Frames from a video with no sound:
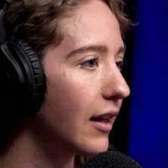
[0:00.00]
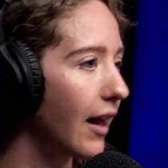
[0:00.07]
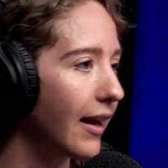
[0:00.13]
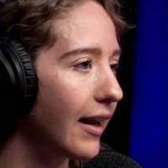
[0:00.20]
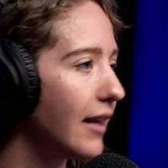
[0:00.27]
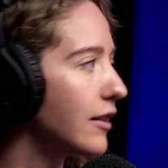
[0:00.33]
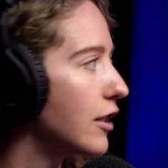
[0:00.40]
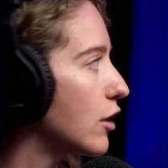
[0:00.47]

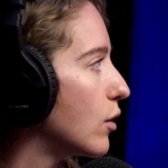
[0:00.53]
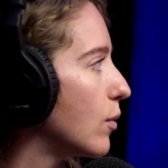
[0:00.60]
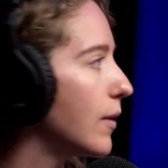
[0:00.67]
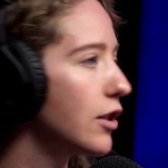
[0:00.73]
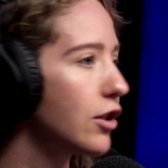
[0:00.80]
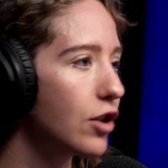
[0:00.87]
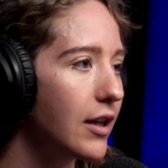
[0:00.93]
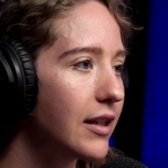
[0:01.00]
Like it's a
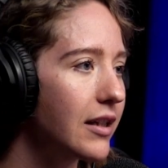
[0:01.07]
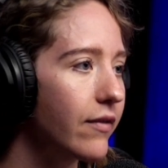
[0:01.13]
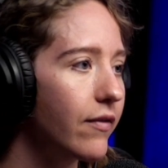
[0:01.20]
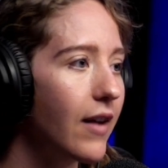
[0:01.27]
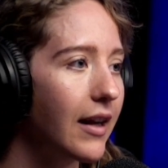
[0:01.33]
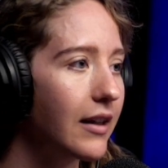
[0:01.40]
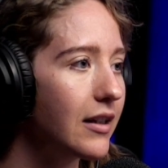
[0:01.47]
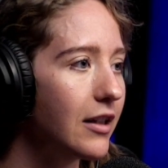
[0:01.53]
Swiss cheese
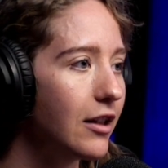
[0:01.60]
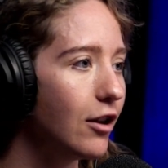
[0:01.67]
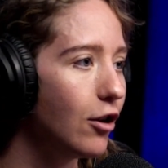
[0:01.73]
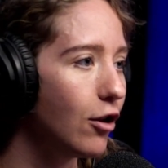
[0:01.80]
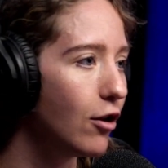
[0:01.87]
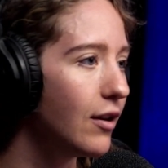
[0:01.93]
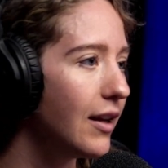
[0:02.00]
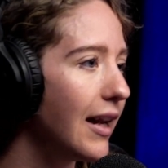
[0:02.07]
effect.
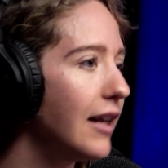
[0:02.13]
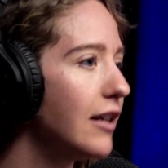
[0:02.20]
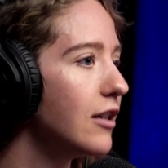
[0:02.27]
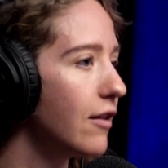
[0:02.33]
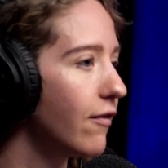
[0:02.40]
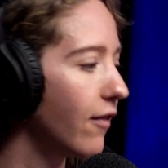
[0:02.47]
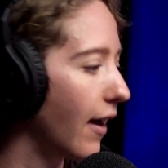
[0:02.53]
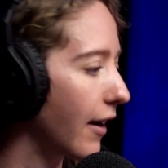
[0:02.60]
You need
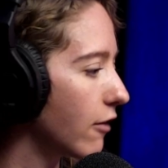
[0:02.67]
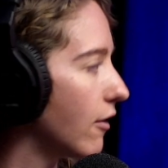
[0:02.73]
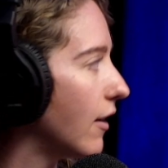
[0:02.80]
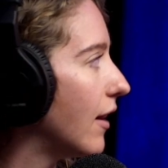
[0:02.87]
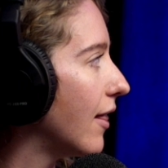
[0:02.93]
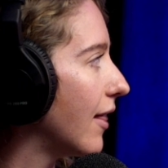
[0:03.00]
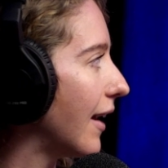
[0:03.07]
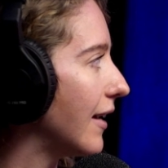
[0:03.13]
to factor
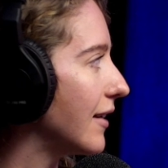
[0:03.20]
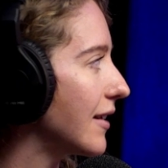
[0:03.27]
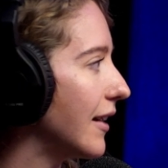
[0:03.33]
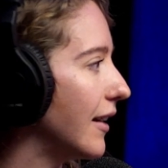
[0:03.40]
in things.